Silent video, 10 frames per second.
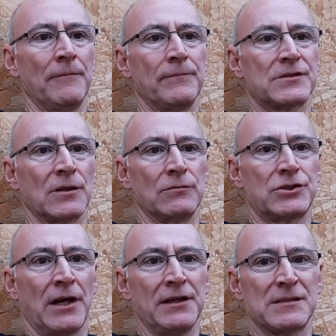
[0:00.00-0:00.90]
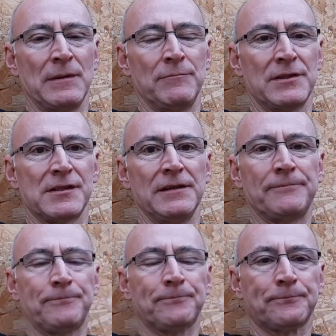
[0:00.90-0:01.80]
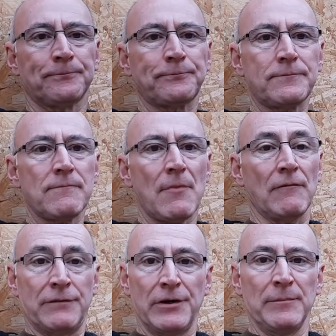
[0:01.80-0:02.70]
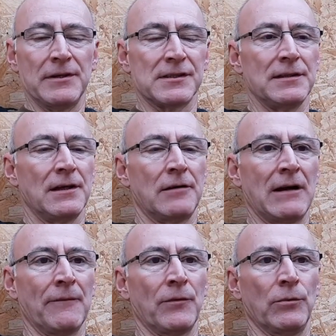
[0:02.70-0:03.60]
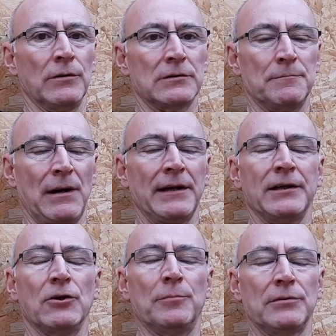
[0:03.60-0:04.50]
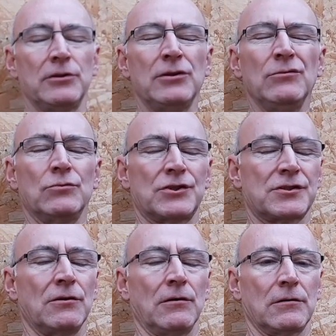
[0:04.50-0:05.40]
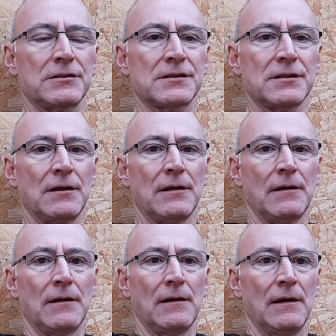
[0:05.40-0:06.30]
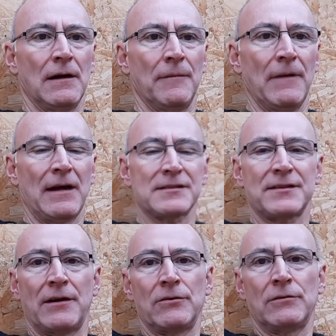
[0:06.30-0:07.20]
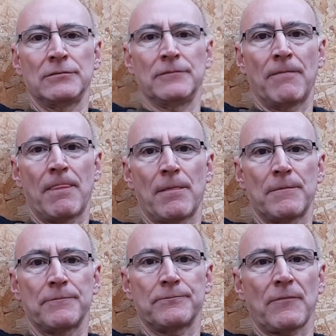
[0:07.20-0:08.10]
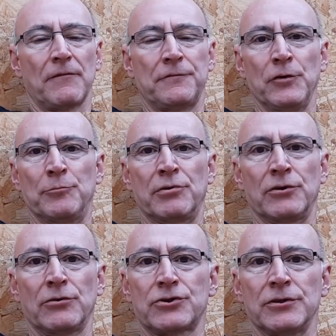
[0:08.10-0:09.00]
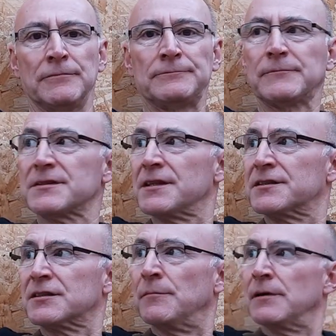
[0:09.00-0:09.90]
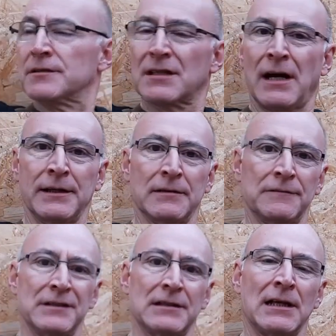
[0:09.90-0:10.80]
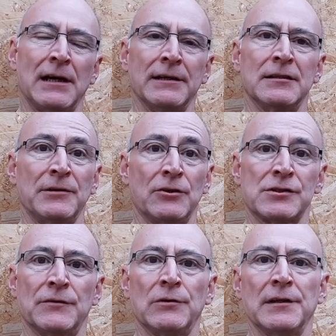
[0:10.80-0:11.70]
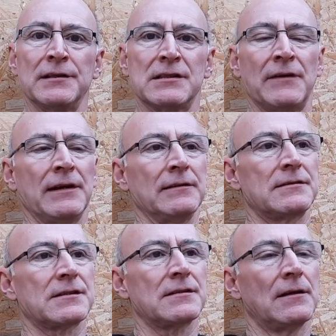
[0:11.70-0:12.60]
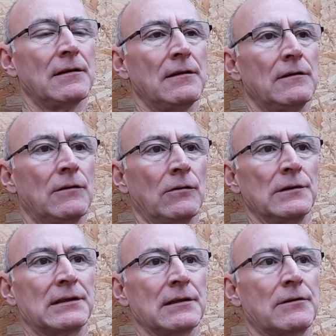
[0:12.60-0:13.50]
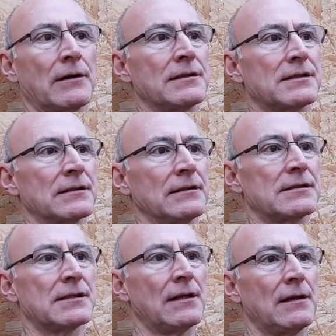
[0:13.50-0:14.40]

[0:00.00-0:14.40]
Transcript: So China's been busy, very busy around the world, buying up huge stocks as their own food production system has kind of declined because of all these events or little crises.